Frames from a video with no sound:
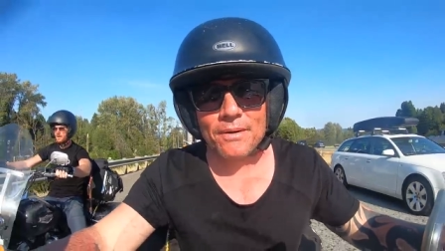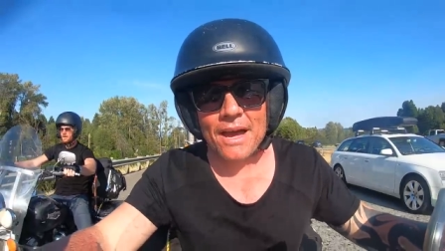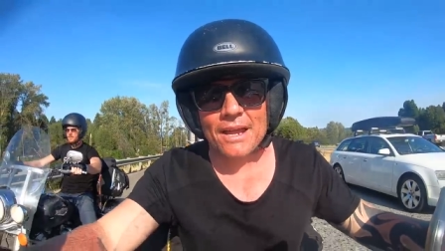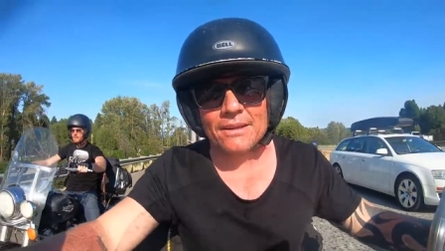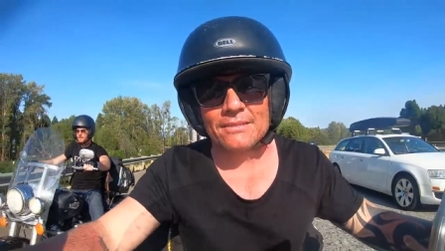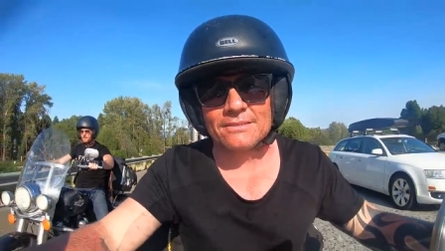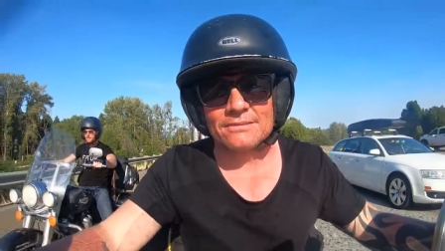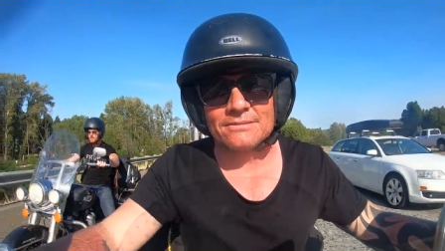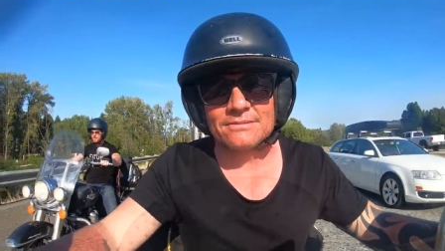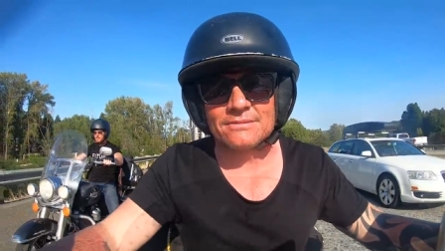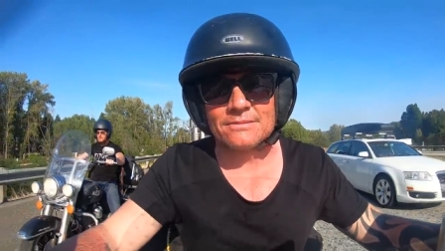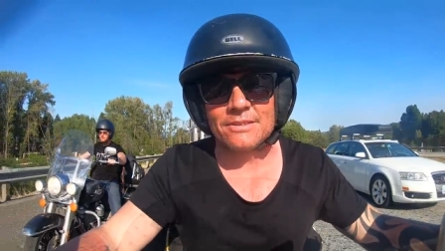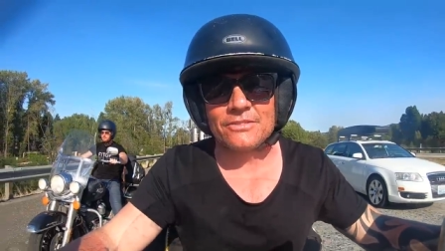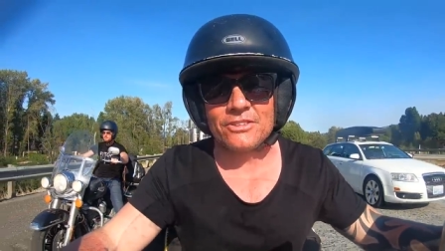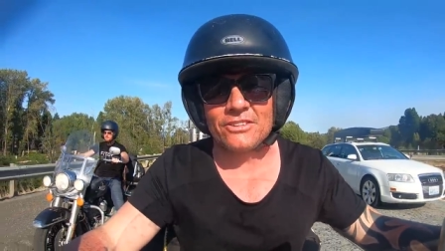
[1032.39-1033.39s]
but
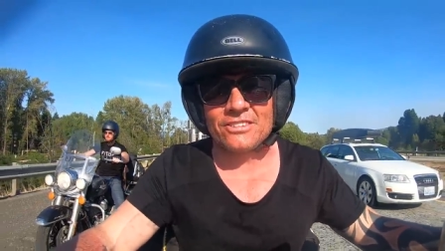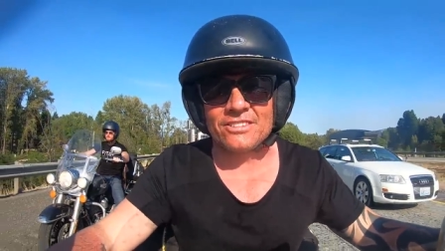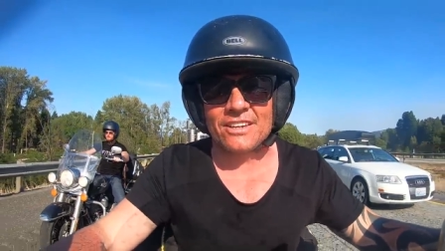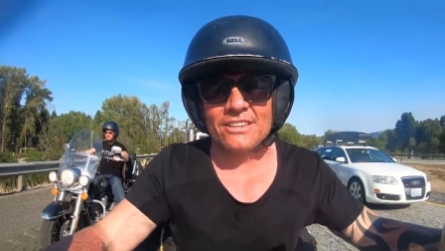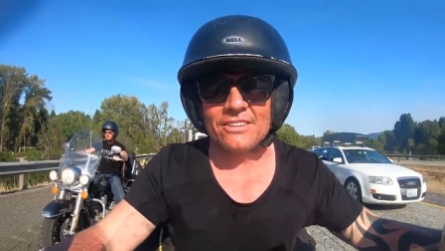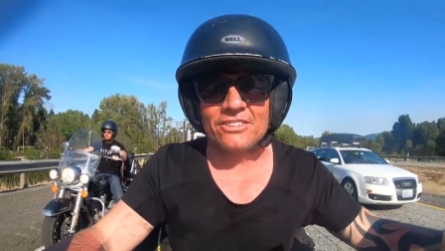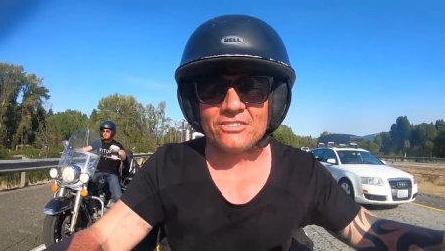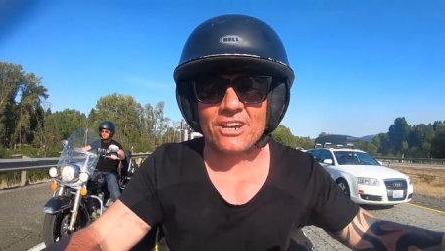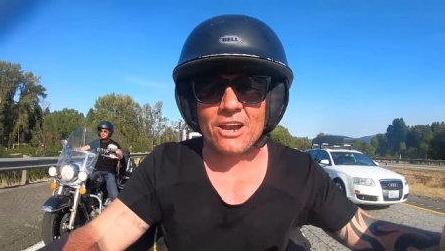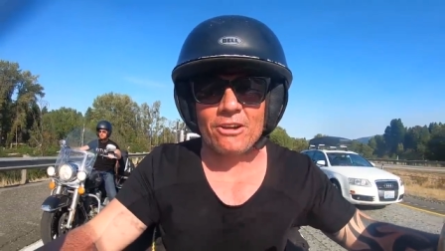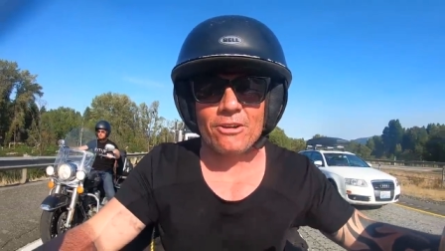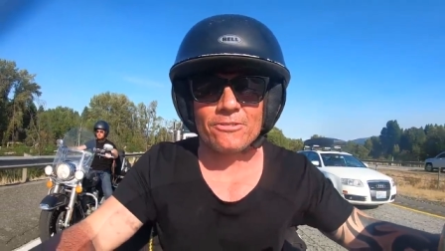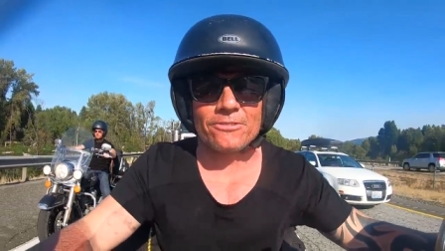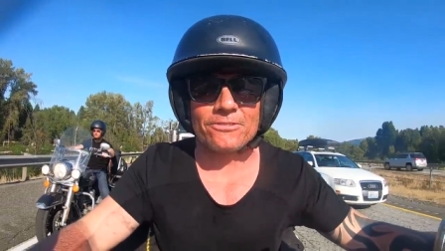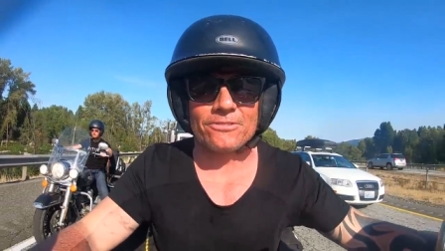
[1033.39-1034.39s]
I've just seen the
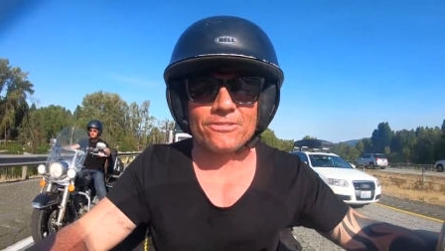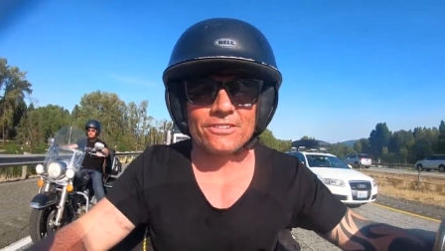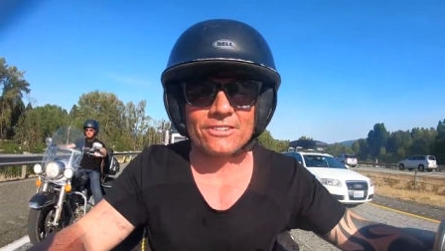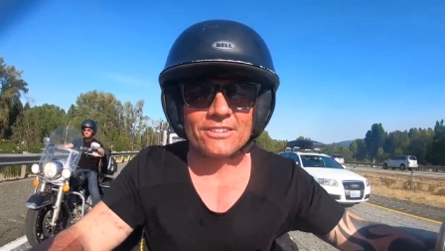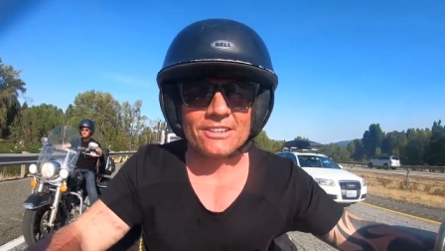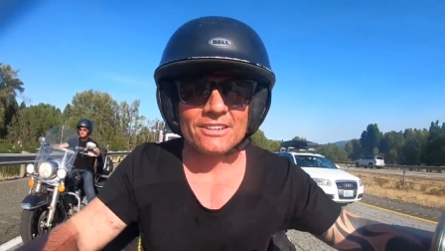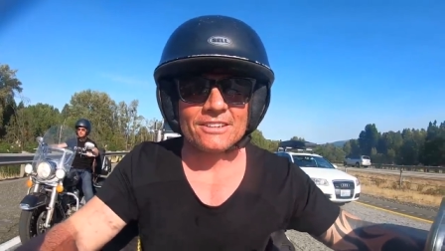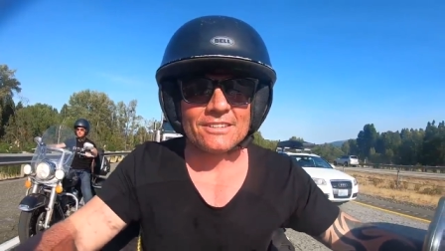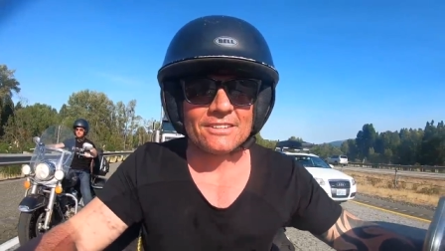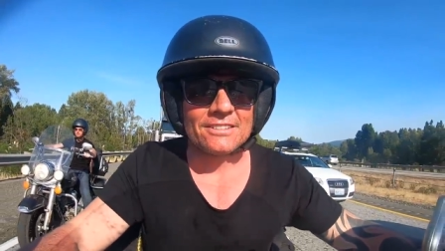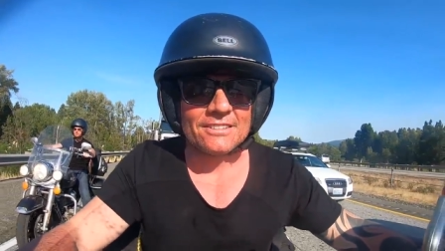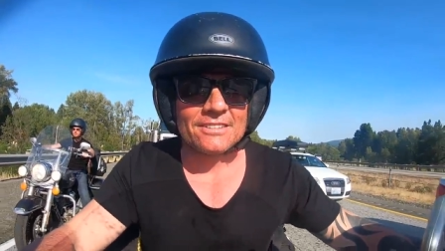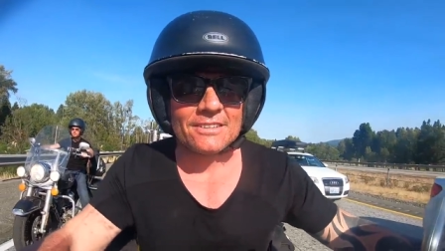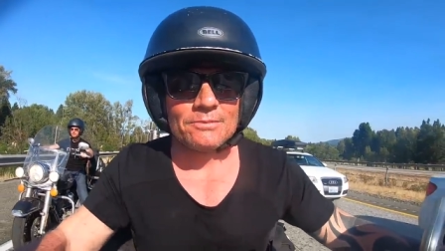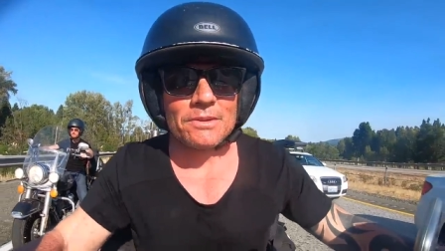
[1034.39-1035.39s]
sheriff.
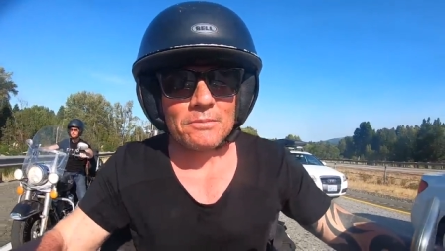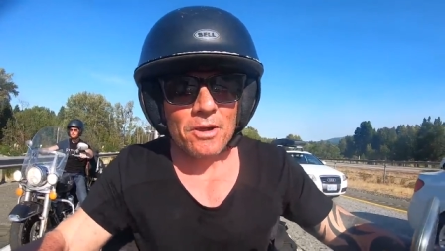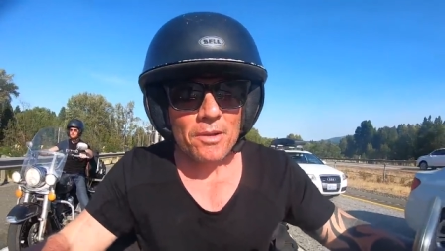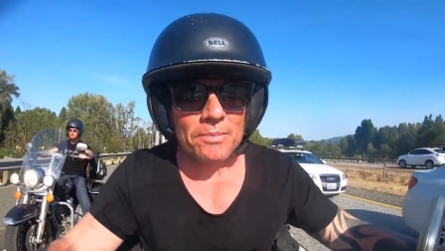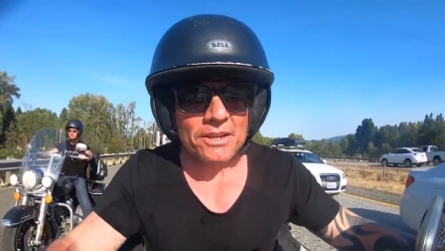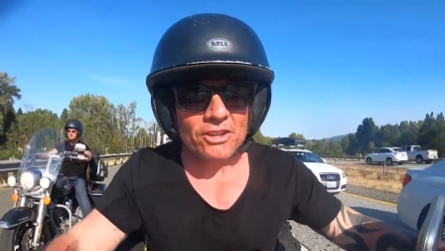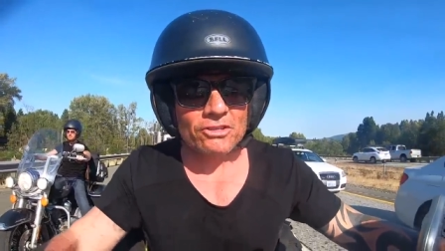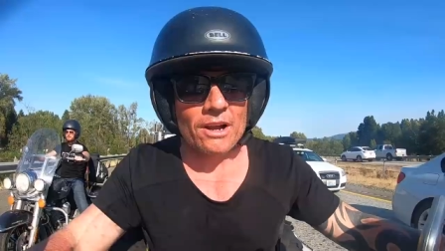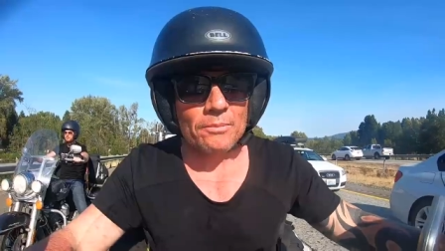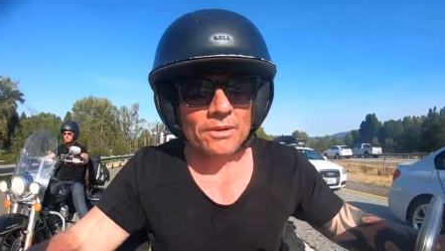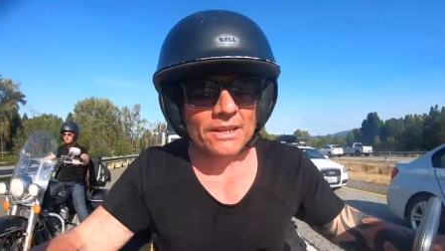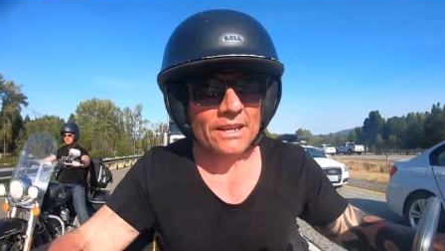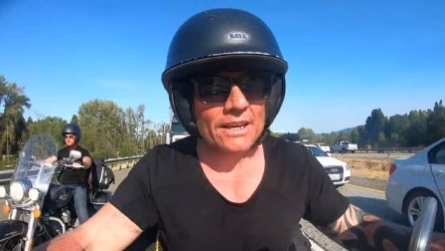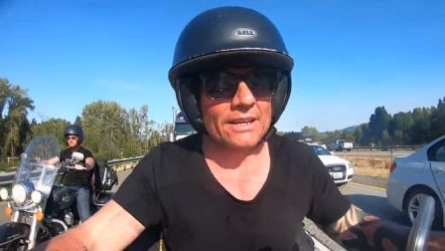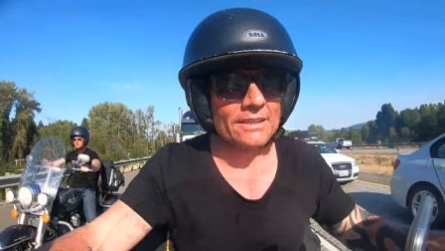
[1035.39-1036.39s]
We might be in trouble
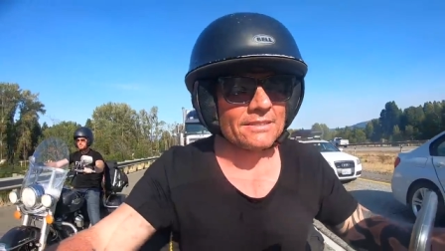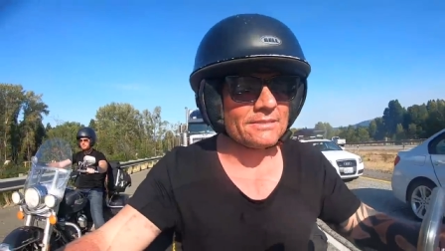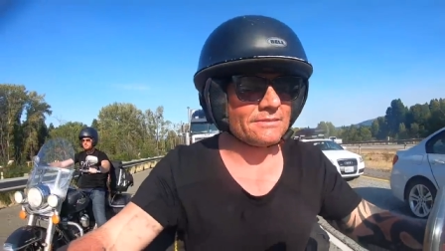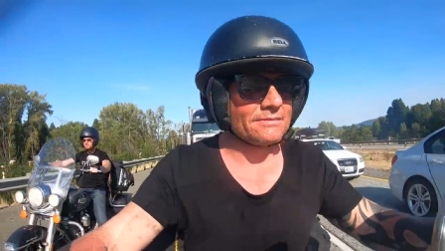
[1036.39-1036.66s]
here.